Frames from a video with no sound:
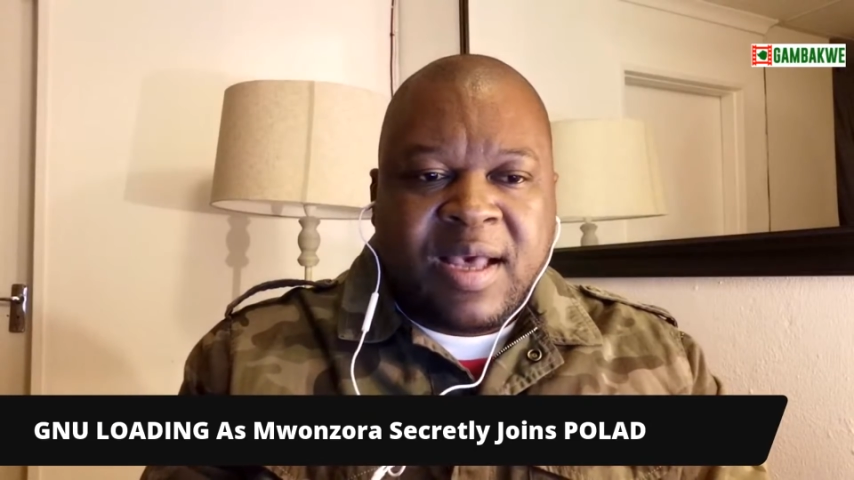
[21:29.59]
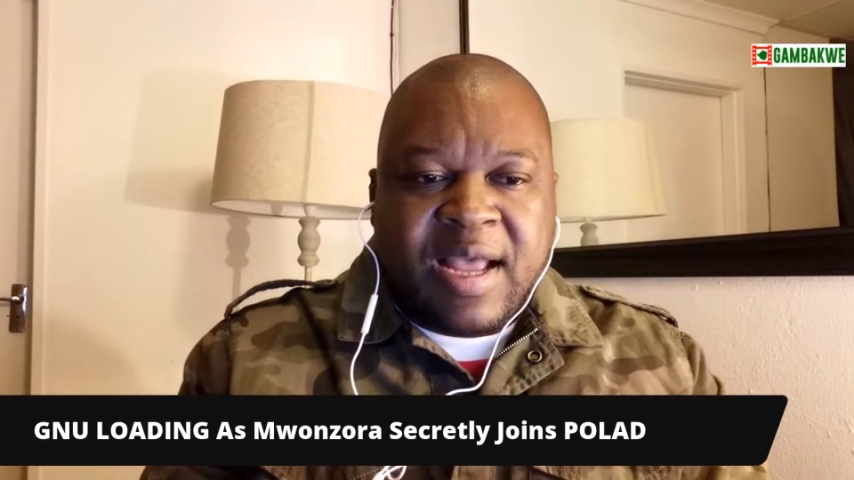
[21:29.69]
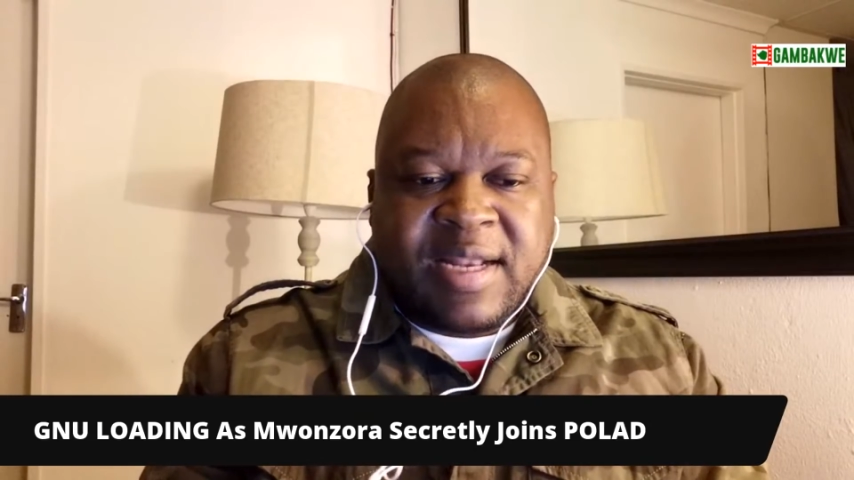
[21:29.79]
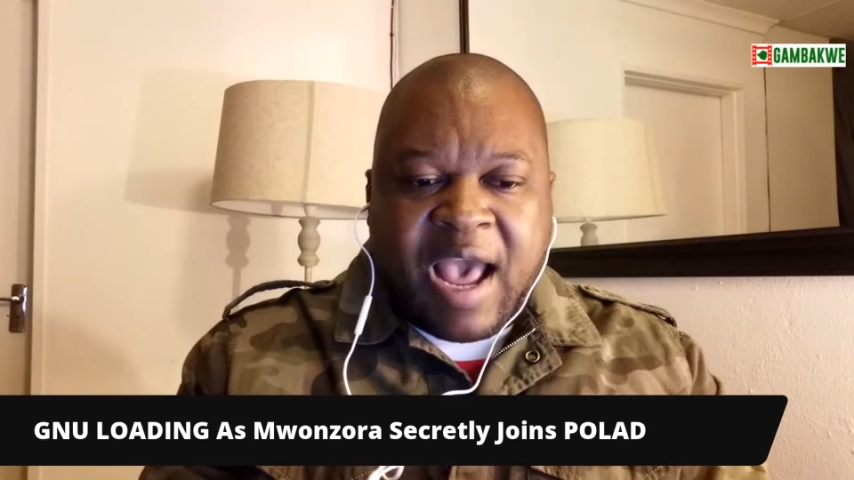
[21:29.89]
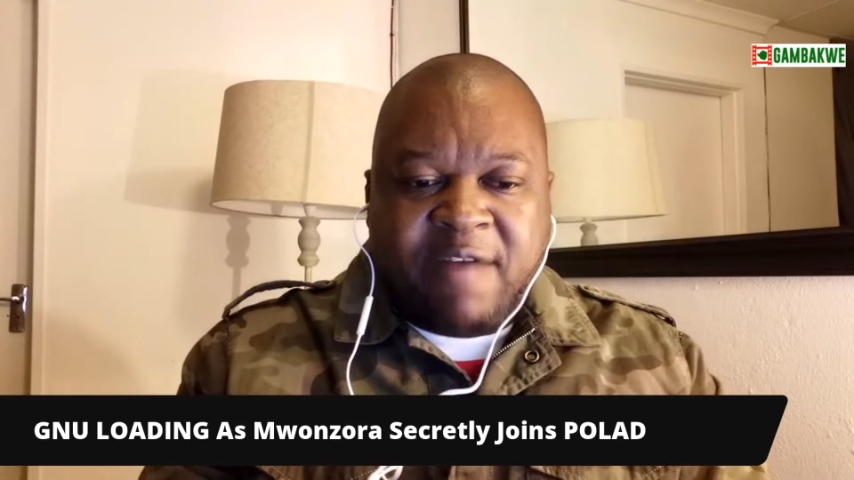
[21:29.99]

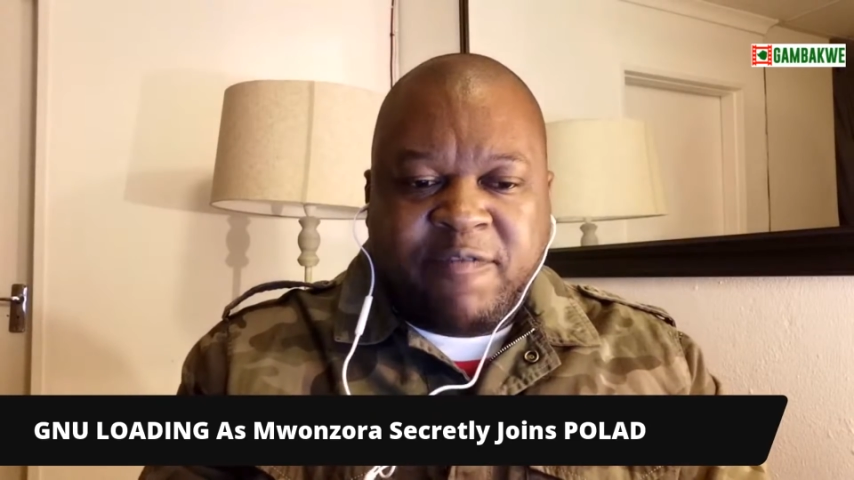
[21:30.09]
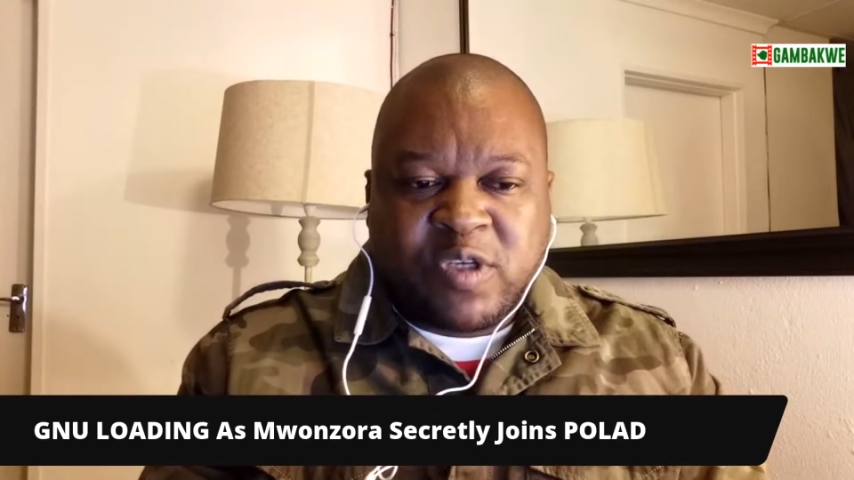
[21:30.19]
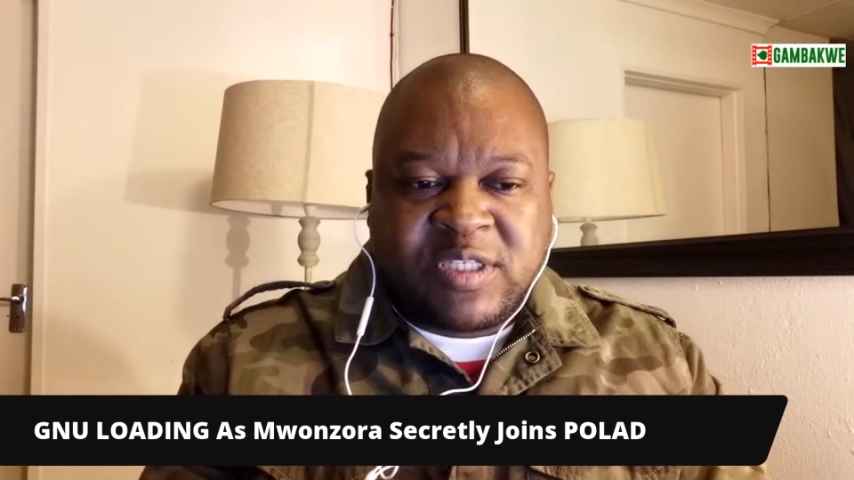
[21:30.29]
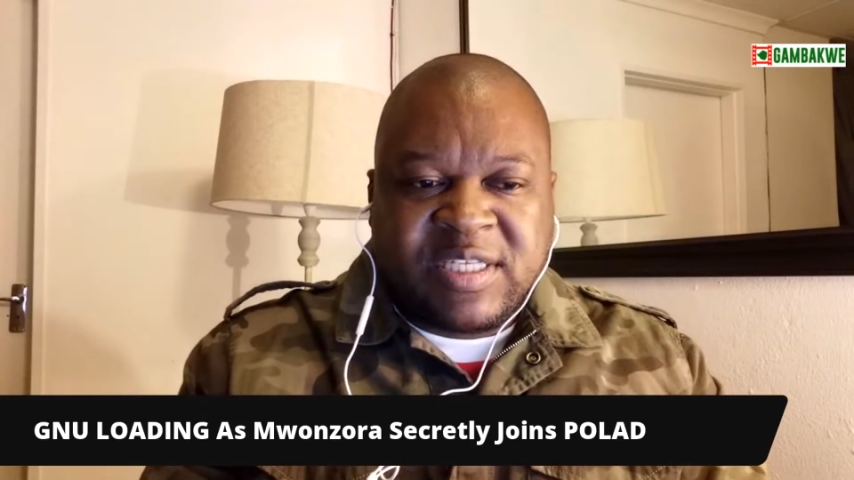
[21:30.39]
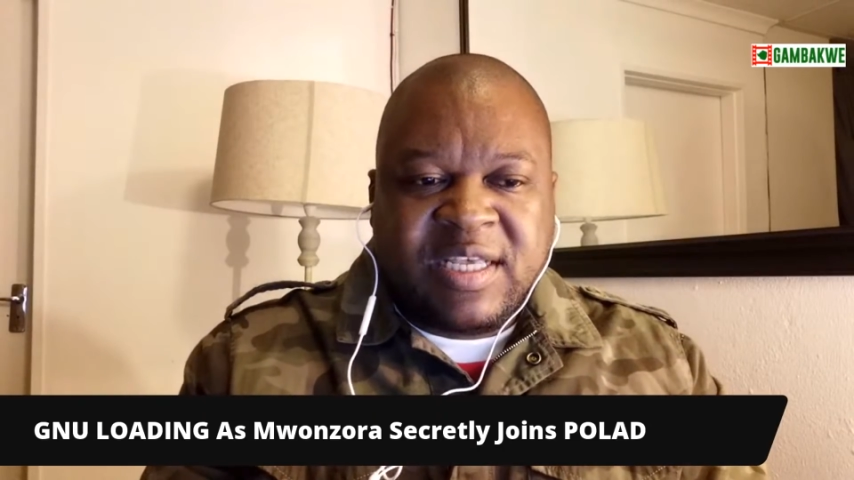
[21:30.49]
and I
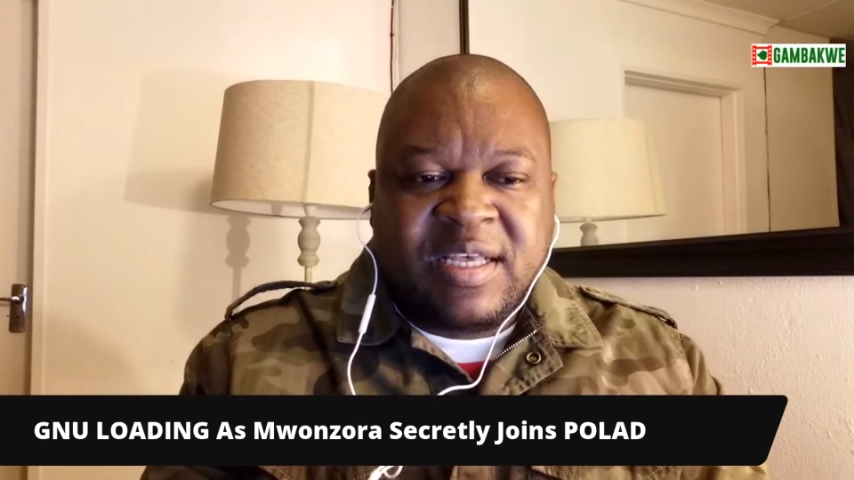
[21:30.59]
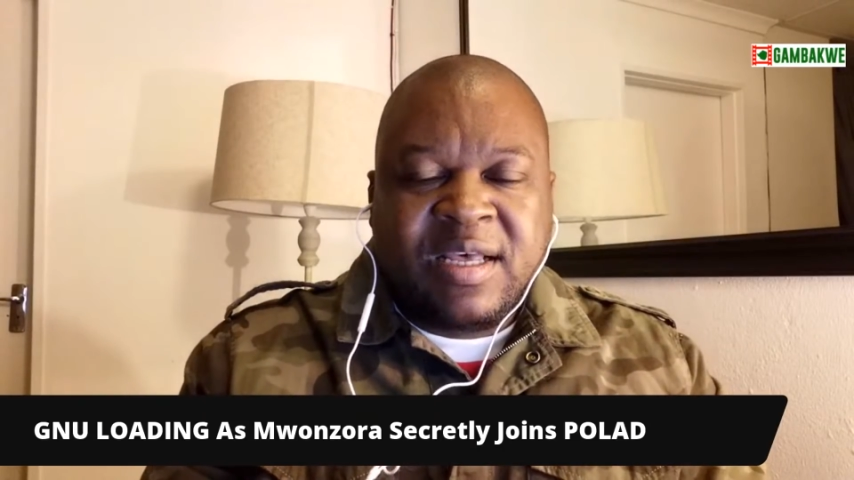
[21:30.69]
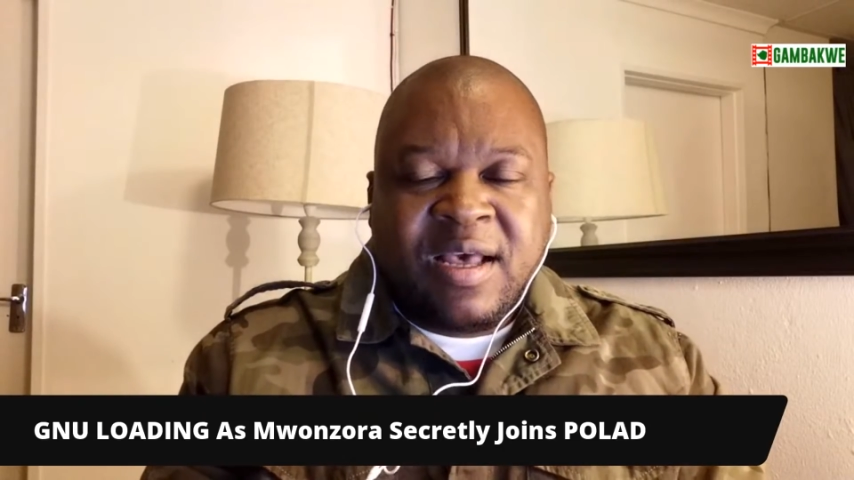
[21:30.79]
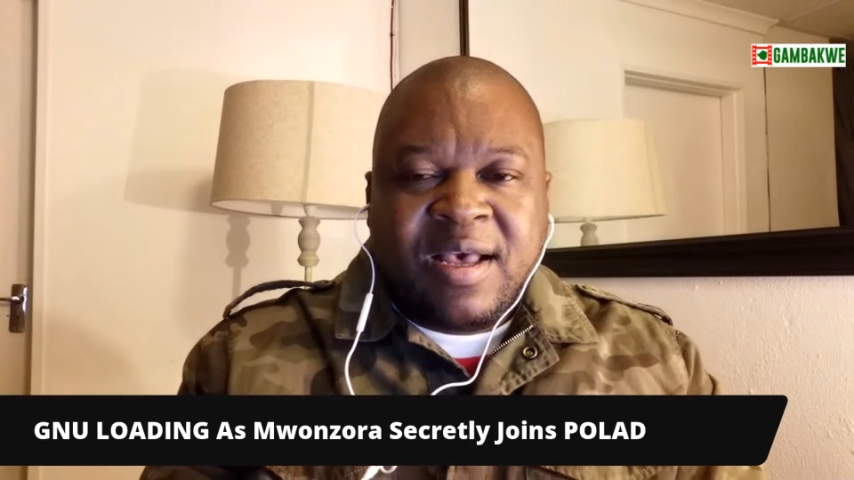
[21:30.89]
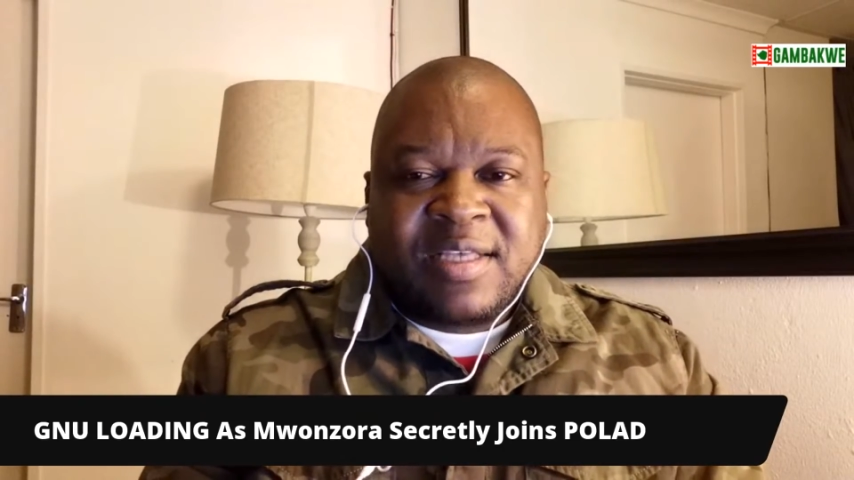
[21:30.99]
foresee